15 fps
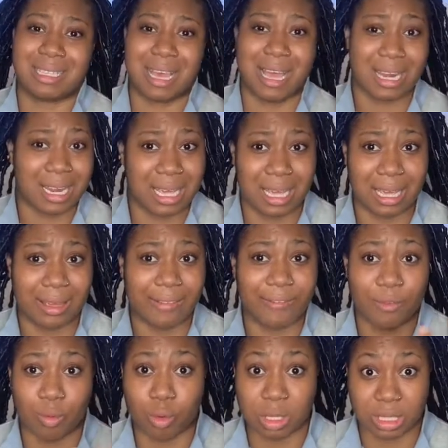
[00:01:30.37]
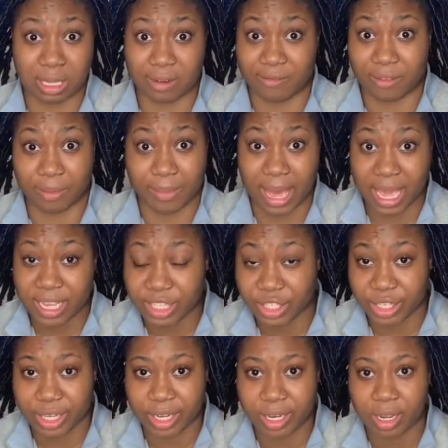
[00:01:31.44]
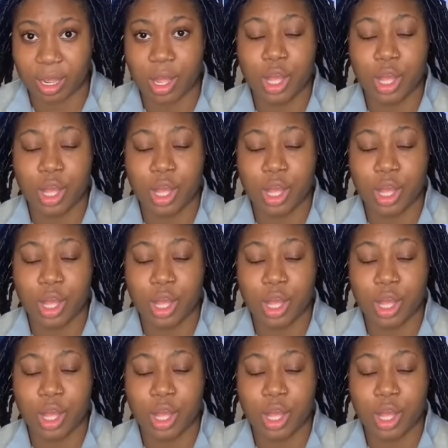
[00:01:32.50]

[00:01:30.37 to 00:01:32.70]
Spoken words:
any false information.